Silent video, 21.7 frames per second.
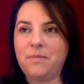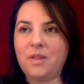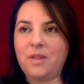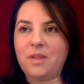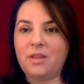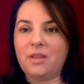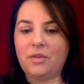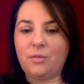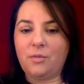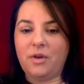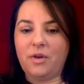
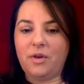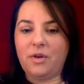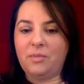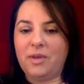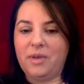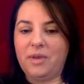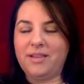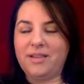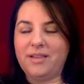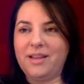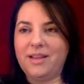
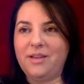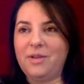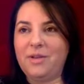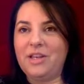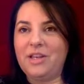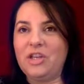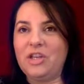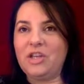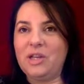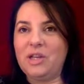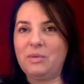Squarespace. Now,
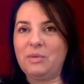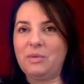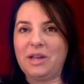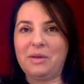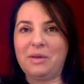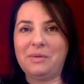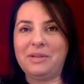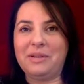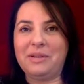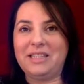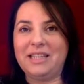initially when
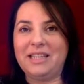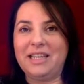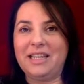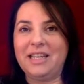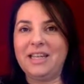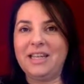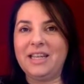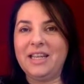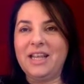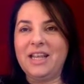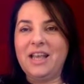I went
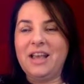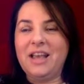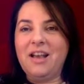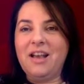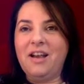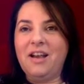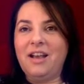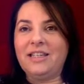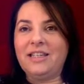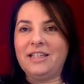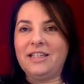in,
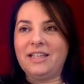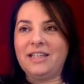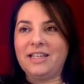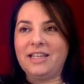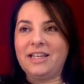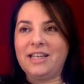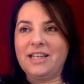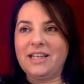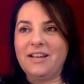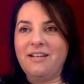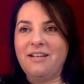I
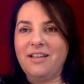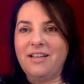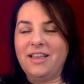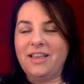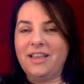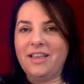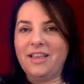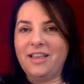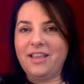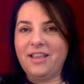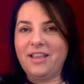didn't
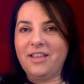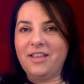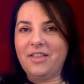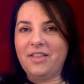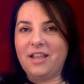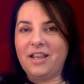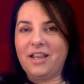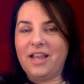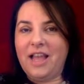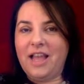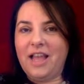like
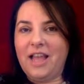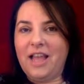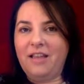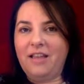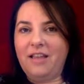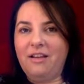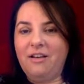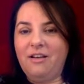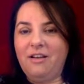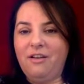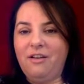the lack
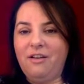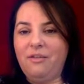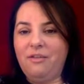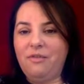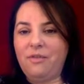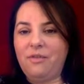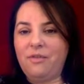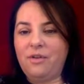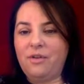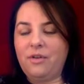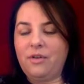of
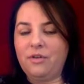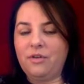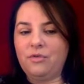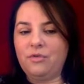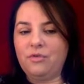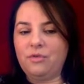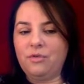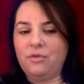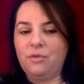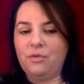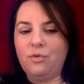
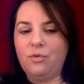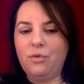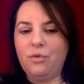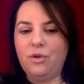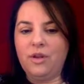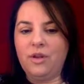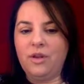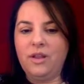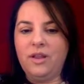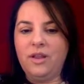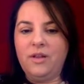
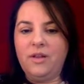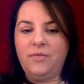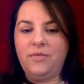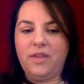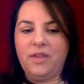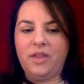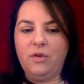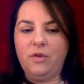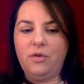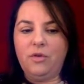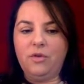control
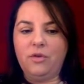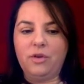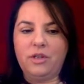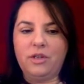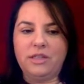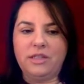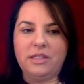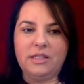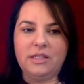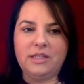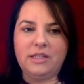that you
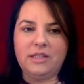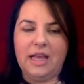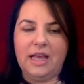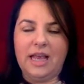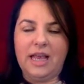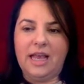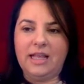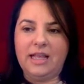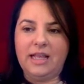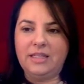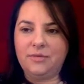couldn't
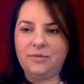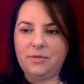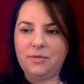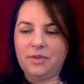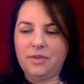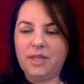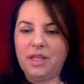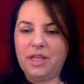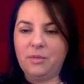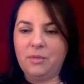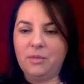add
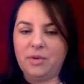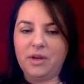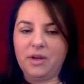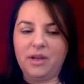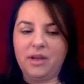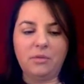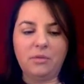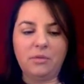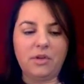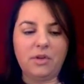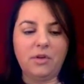different things, but
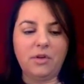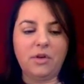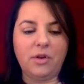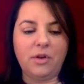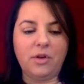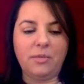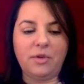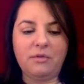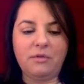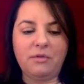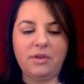I was looking
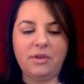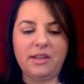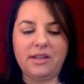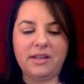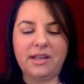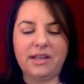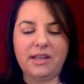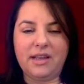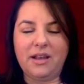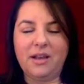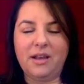up there
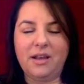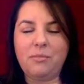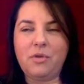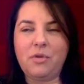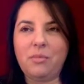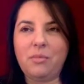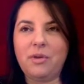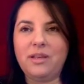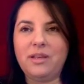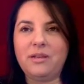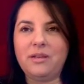recently. I
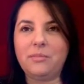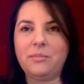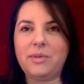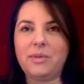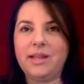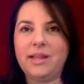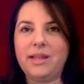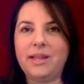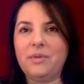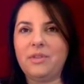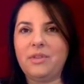probably didn't
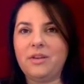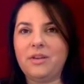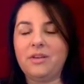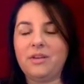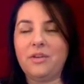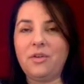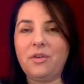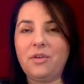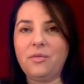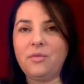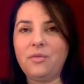play with it
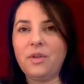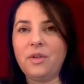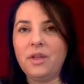enough.